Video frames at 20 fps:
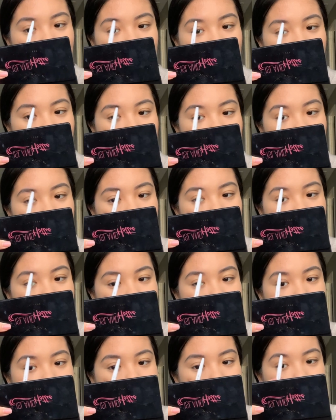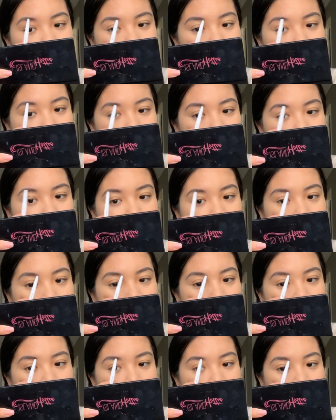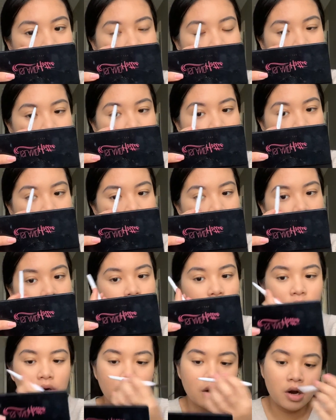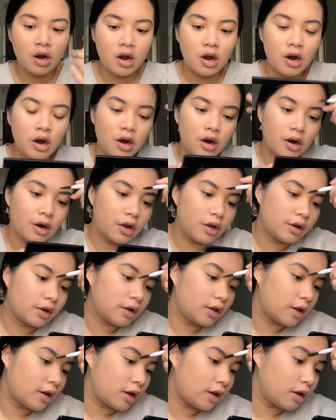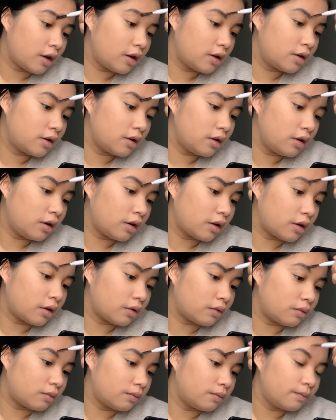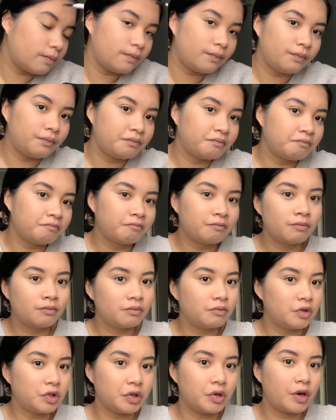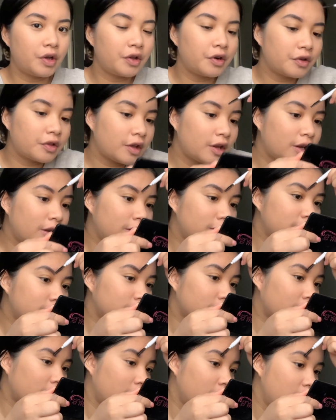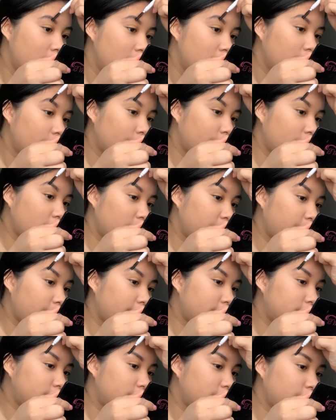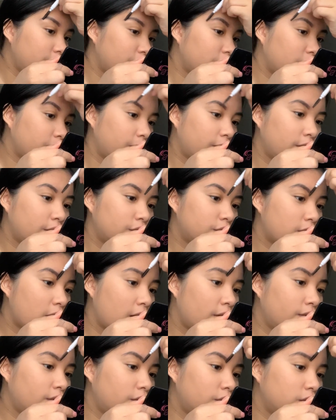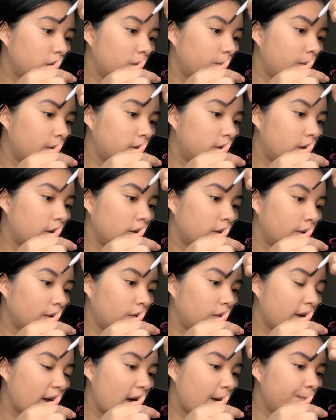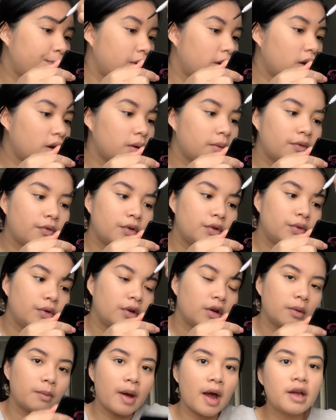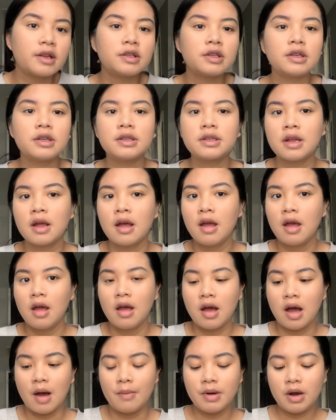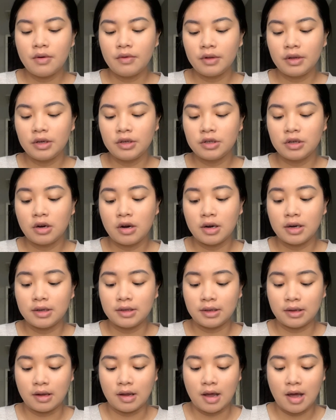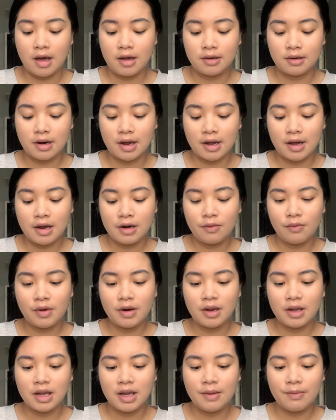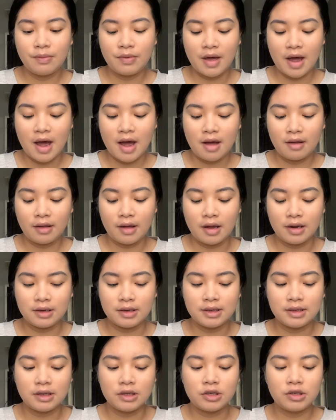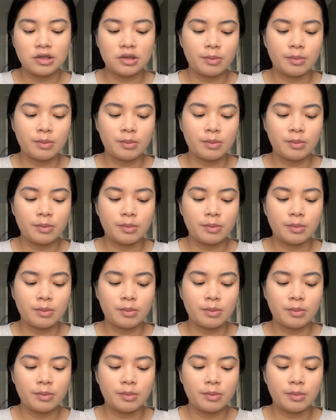well, you went to school, are you gonna get a job, or are you gonna like, you know, do other things, or what do you plan to do? Do you plan to travel? Do you plan to take a gap year before doing your master's? I'm not really sure, honestly, and I kind of want to keep that like decision to